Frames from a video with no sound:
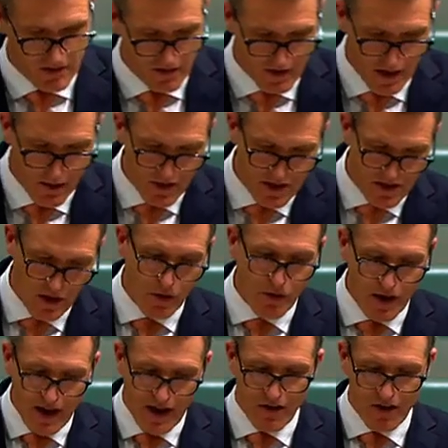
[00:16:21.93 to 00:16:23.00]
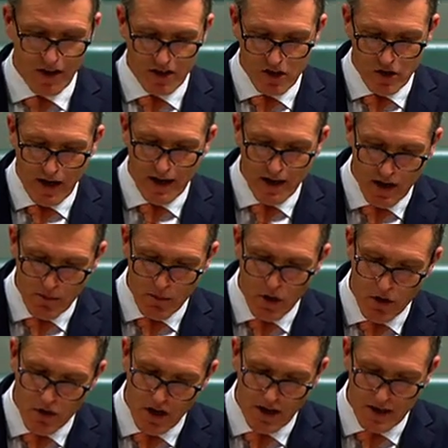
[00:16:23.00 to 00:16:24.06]
there is no doubt the Australian
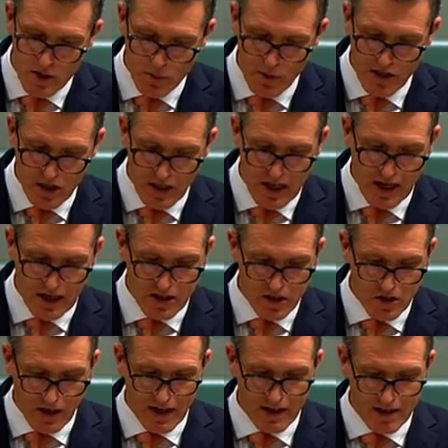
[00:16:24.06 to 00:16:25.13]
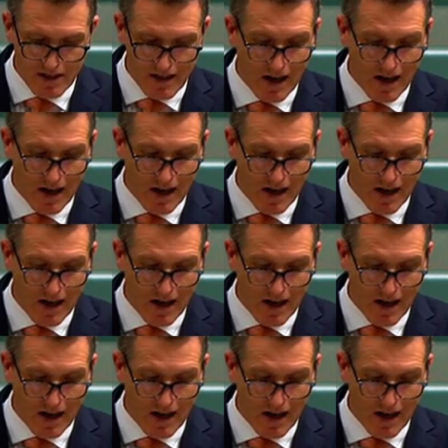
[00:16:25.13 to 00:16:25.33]
community, and especially young Australians,